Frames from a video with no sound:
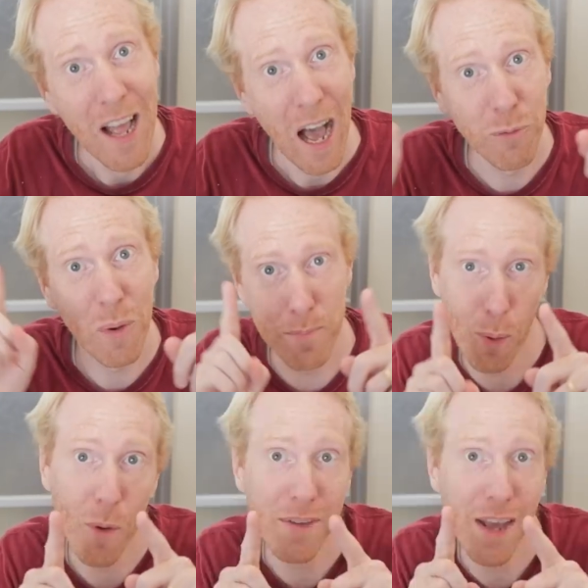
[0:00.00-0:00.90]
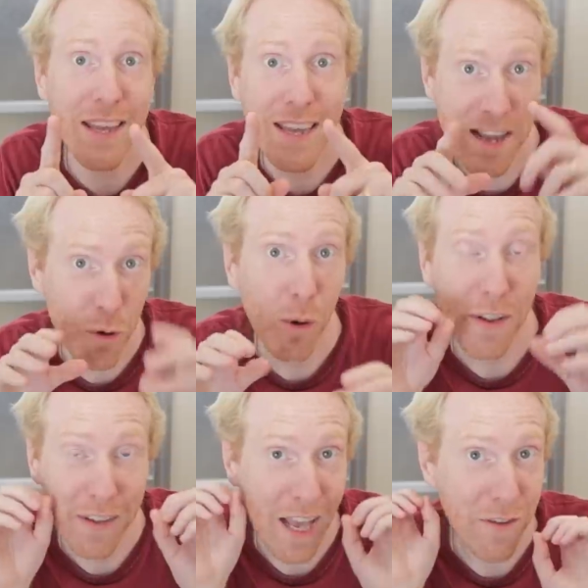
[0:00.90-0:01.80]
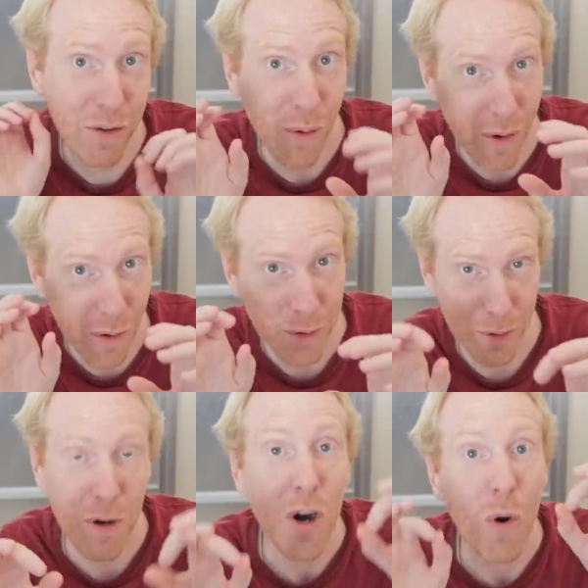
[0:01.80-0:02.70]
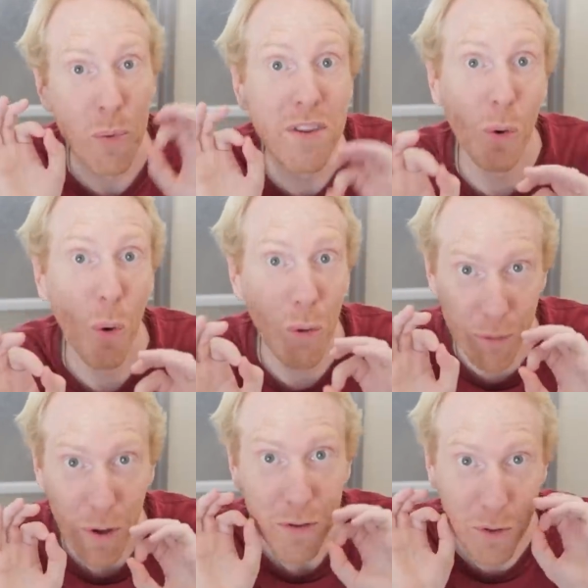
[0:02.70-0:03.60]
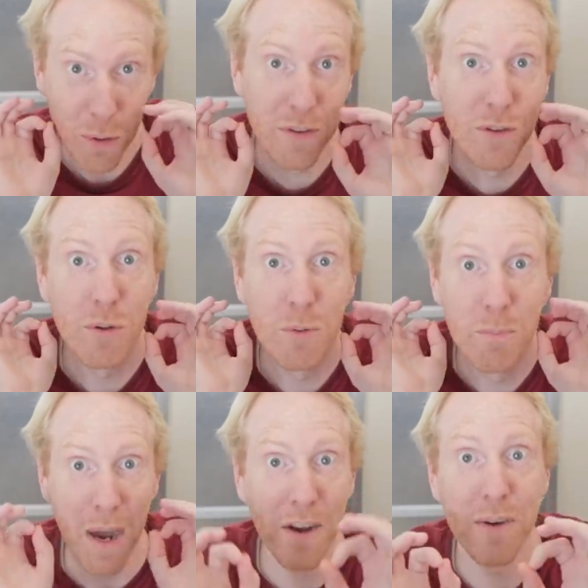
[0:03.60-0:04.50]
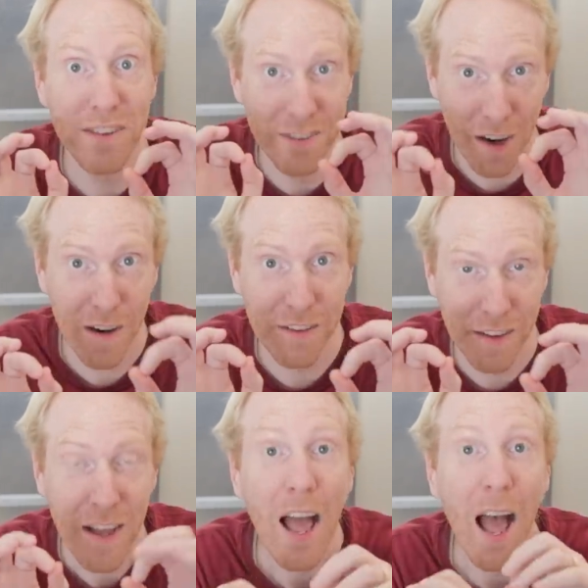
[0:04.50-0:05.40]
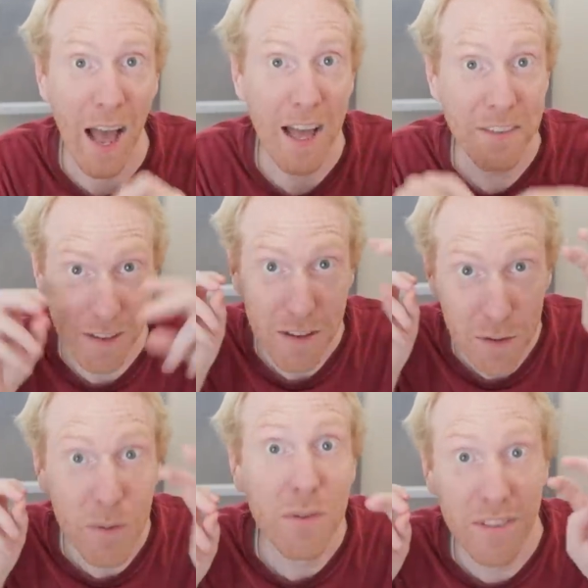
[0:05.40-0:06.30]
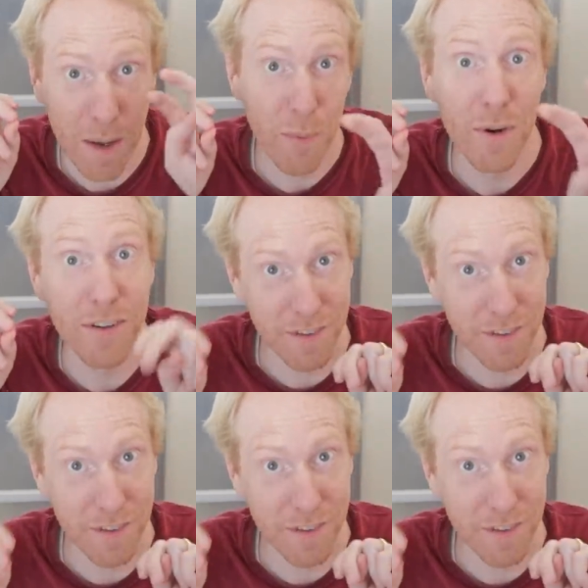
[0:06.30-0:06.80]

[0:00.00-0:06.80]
at what point I can no longer resolve those two binary stars as two separate